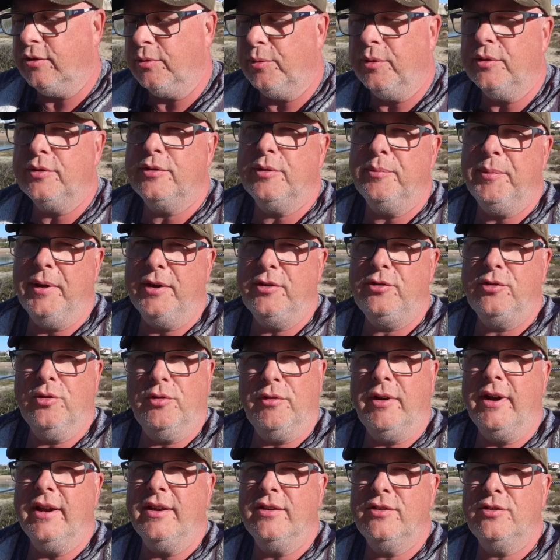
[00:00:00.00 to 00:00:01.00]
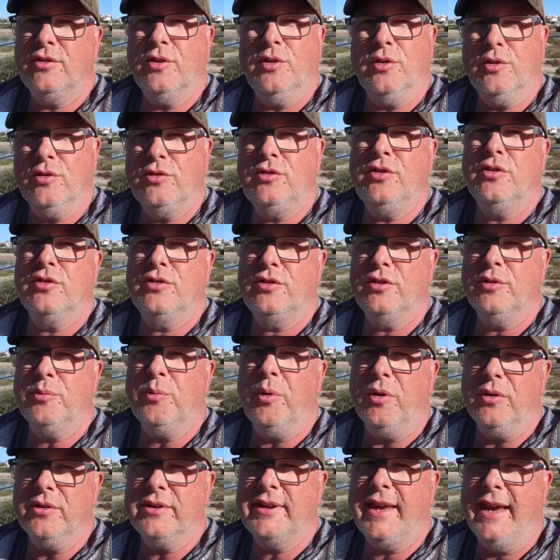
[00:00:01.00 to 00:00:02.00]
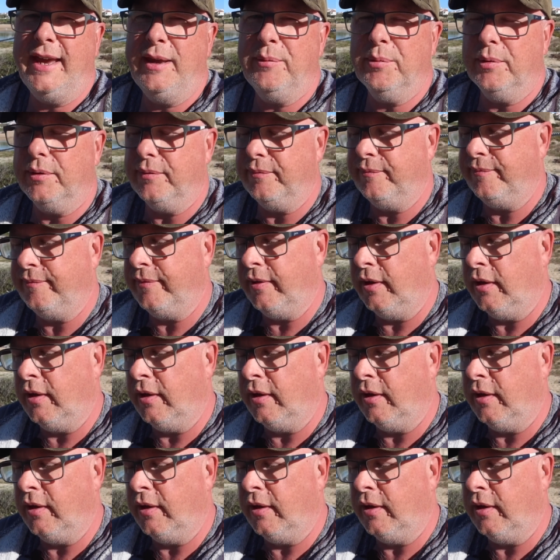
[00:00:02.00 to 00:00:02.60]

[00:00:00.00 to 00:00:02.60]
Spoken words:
so I want to make sure I install just the one cable.